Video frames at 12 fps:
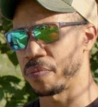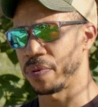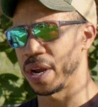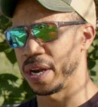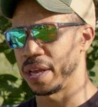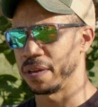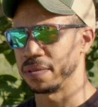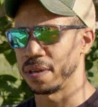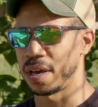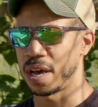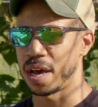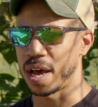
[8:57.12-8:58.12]
Branding.
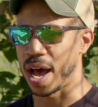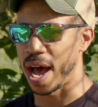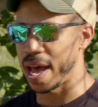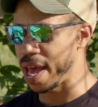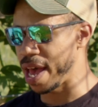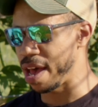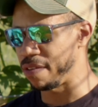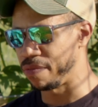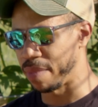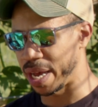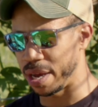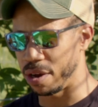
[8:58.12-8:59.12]
I have
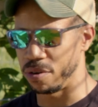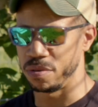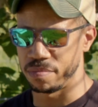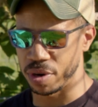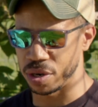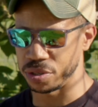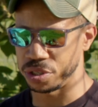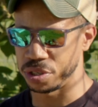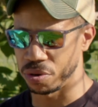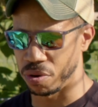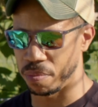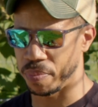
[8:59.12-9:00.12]
my own merch
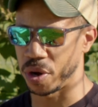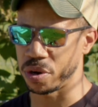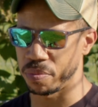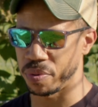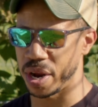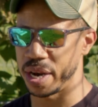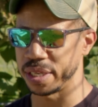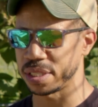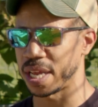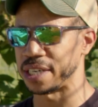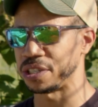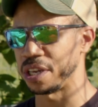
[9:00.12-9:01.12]
on Bunker Branding
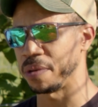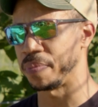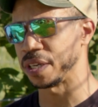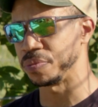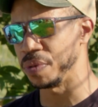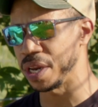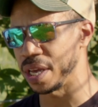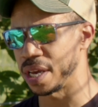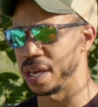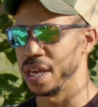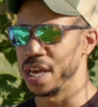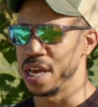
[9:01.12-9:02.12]
/KingPix Media.